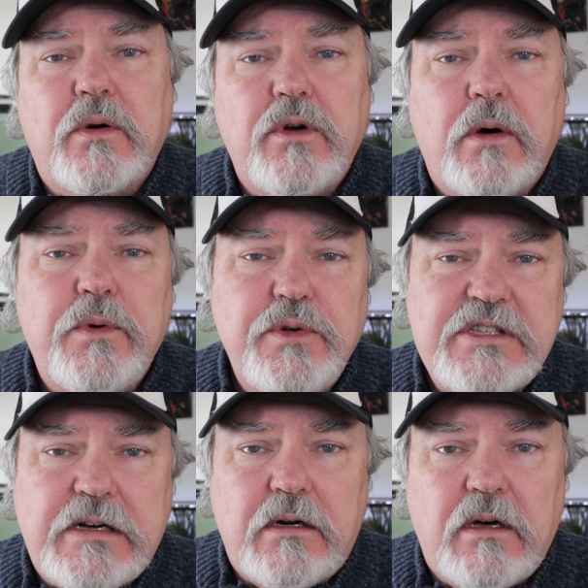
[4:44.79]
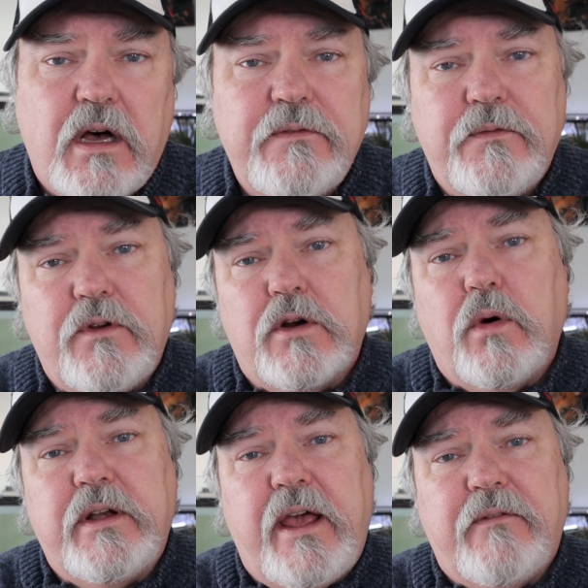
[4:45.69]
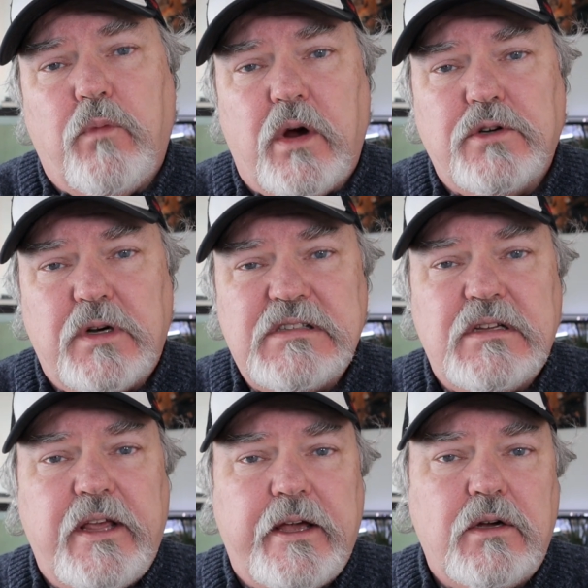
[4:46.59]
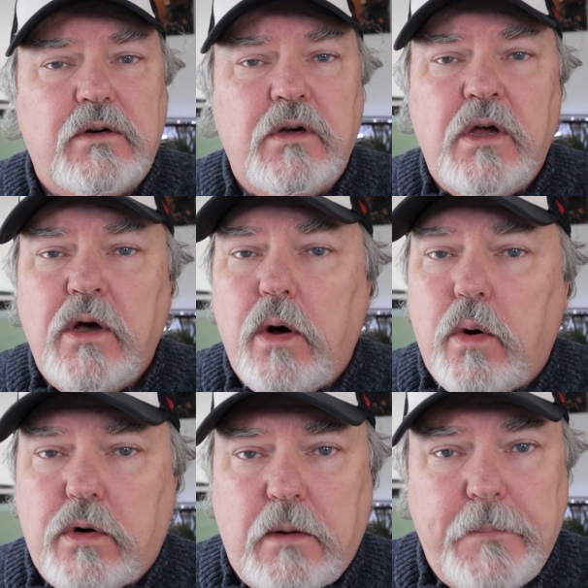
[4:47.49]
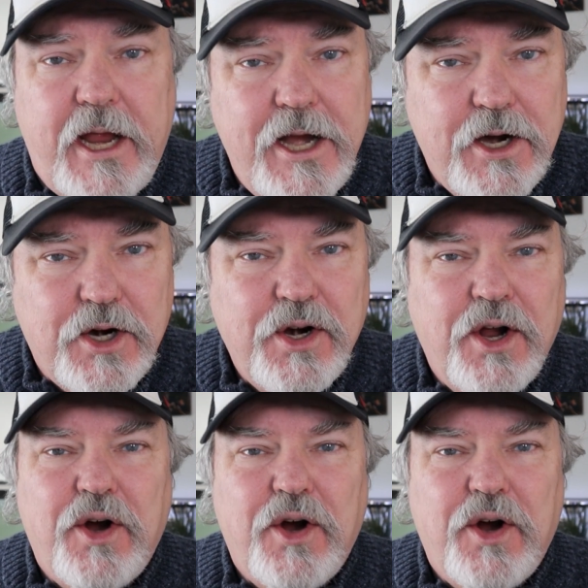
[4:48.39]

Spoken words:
don't know when you start off if you're going to have one crested gecko or a pair,